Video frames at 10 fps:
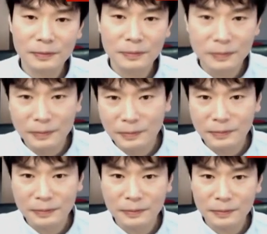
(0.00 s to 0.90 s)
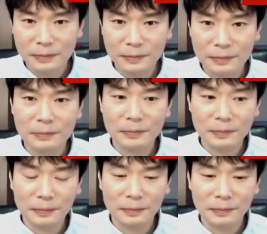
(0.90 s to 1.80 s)

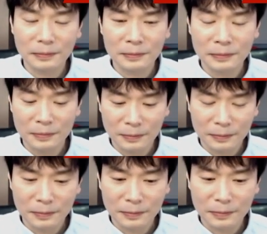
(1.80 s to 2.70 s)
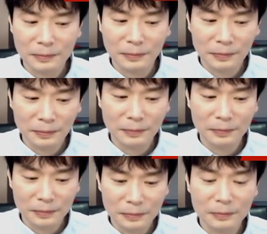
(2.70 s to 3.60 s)

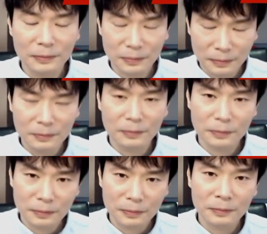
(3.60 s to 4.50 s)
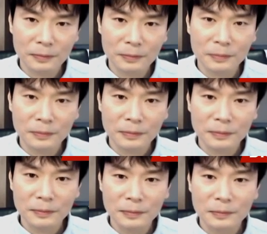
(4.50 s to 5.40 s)

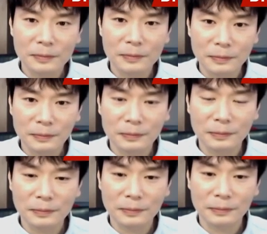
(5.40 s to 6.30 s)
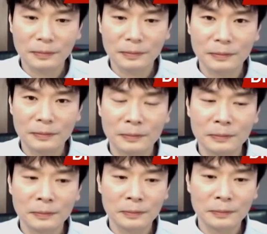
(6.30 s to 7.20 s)

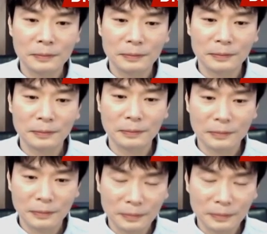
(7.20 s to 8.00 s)
(silent)